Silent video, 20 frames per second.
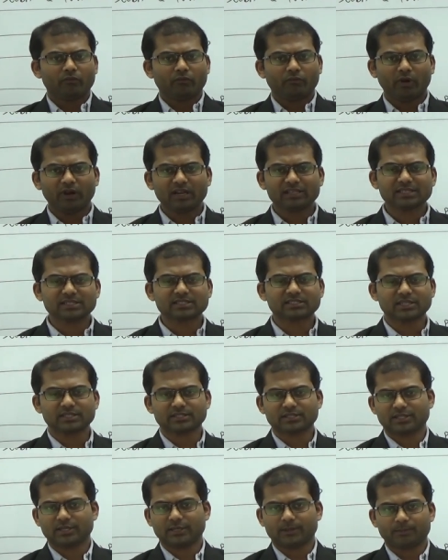what is the
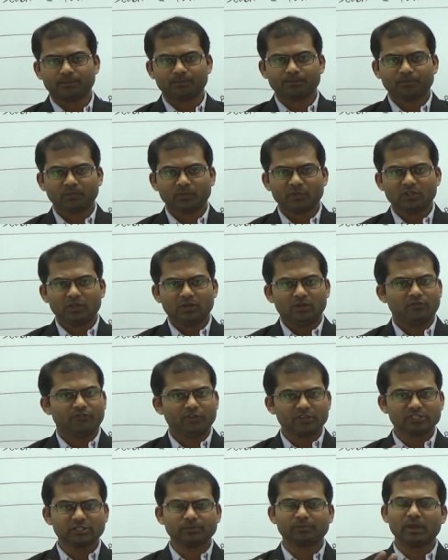stress here?
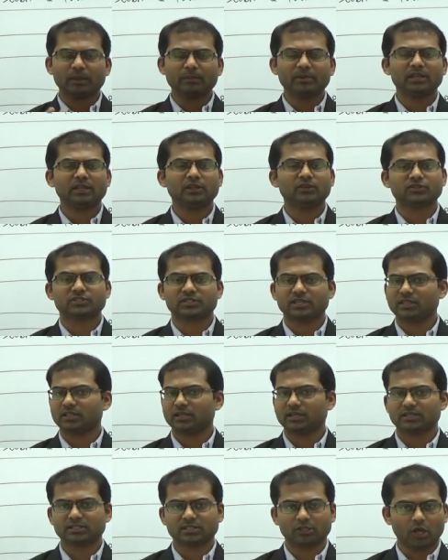First, primarily you say
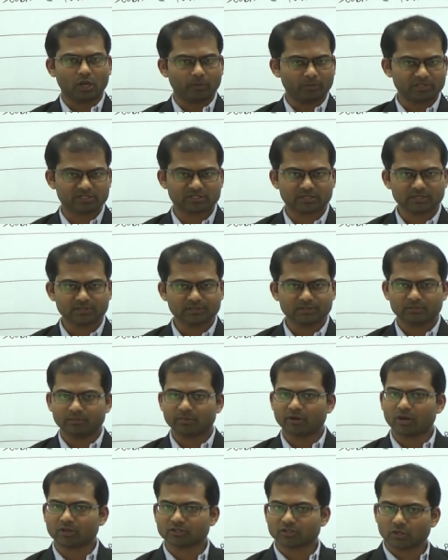that it's a normal stress
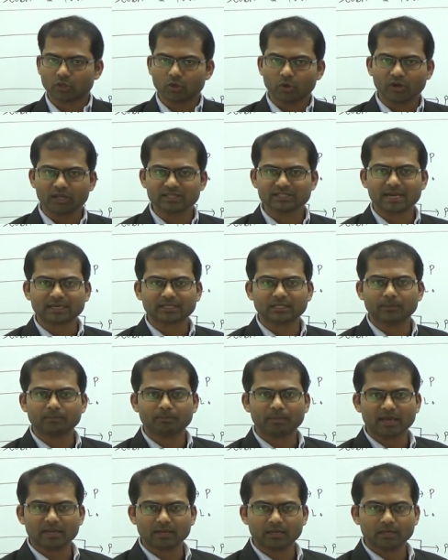because the load is acting
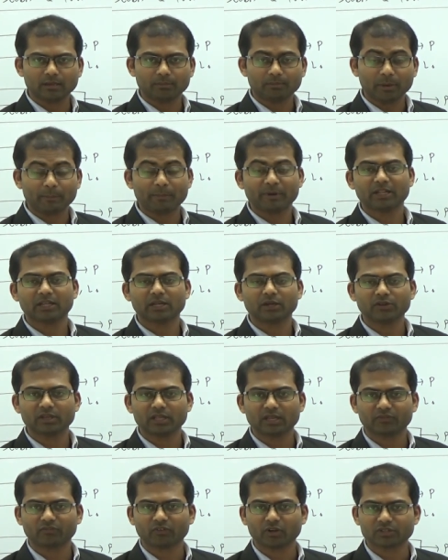parallel perpendicular to
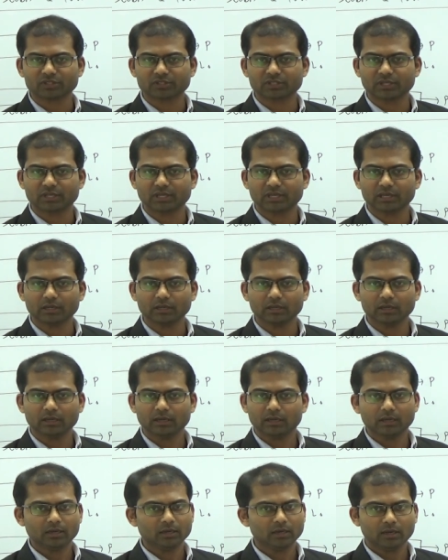area of cross section here.
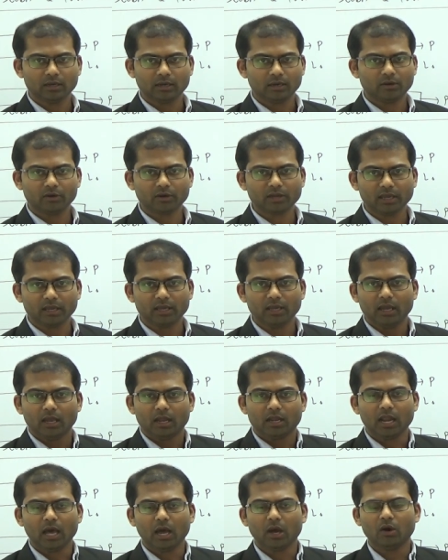Okay.
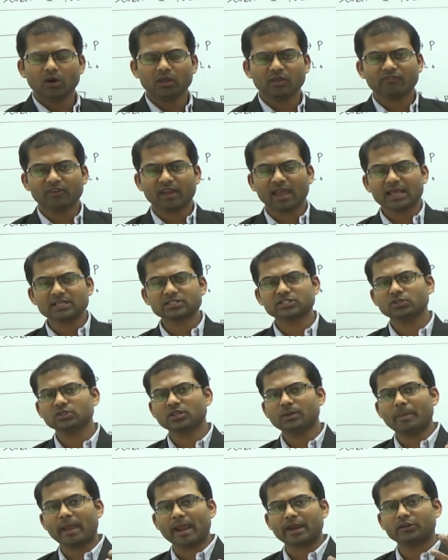Now if I ask you
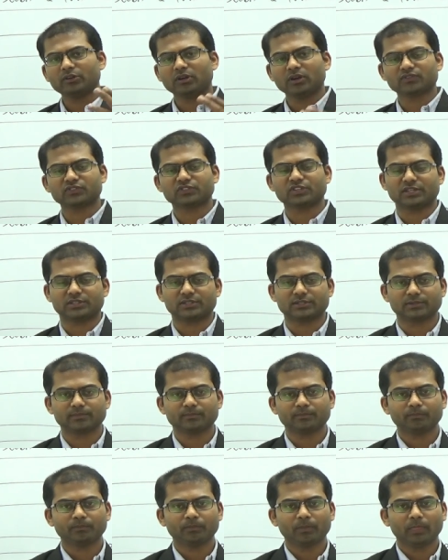the magnitude of stress,
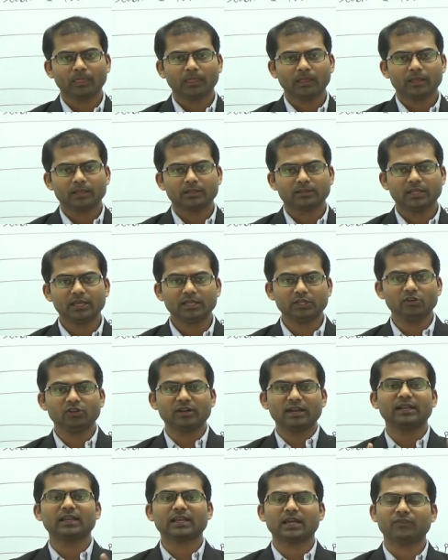then you'll
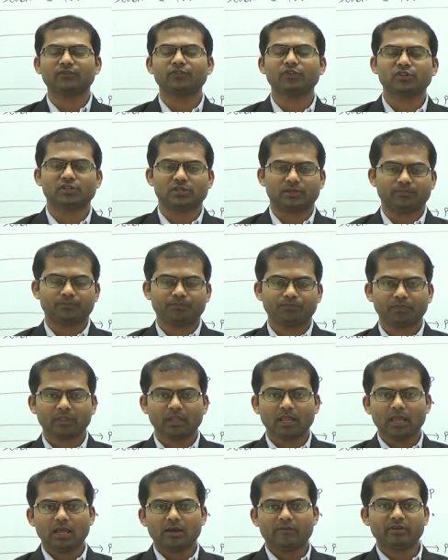get a confusion
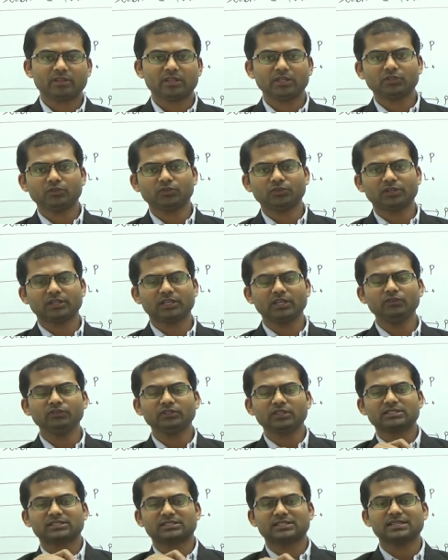whether to give
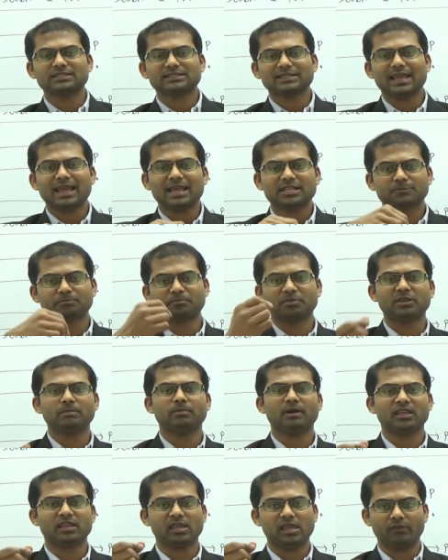the stress as P
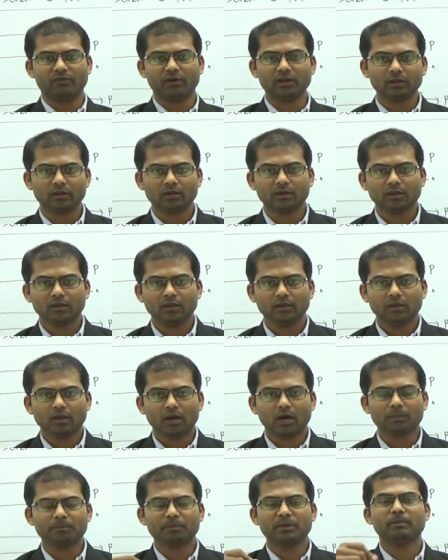by A1
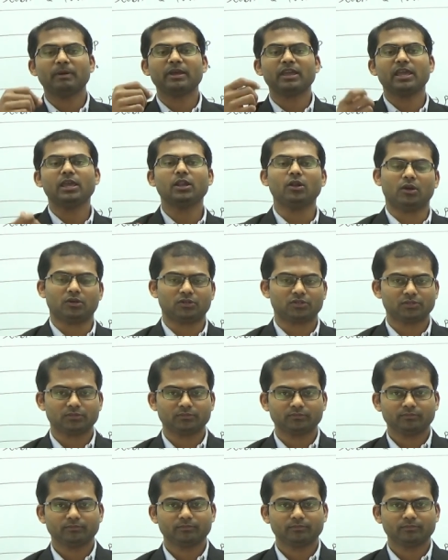or P by A0.